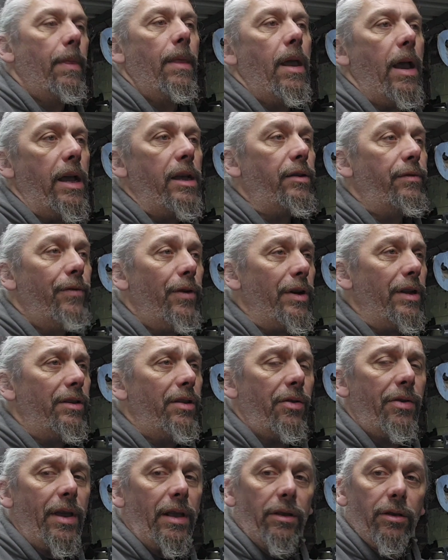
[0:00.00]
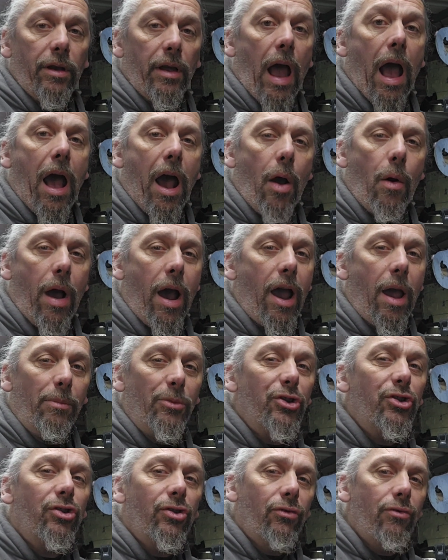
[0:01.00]
It's funny to think that how I am
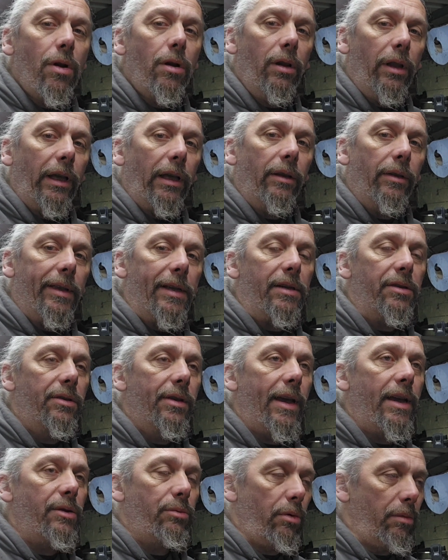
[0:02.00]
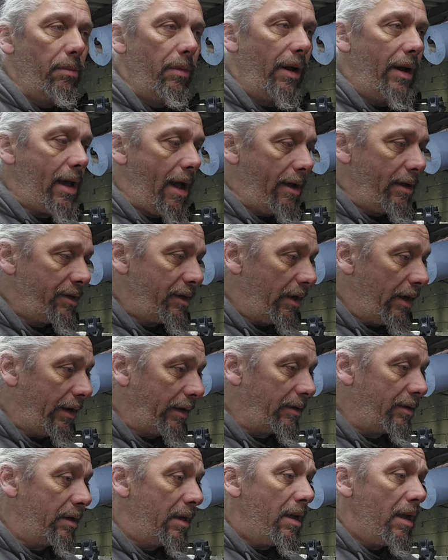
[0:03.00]
struggling these days with my
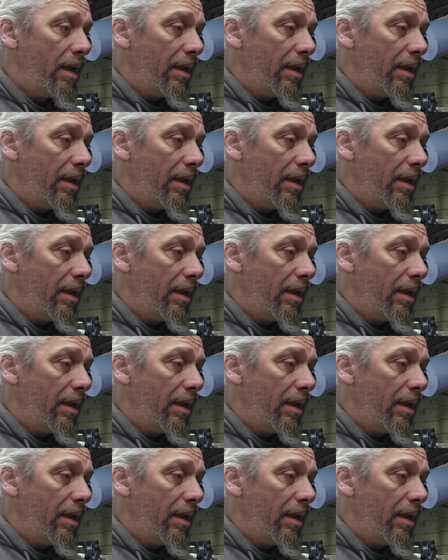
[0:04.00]
eyesight.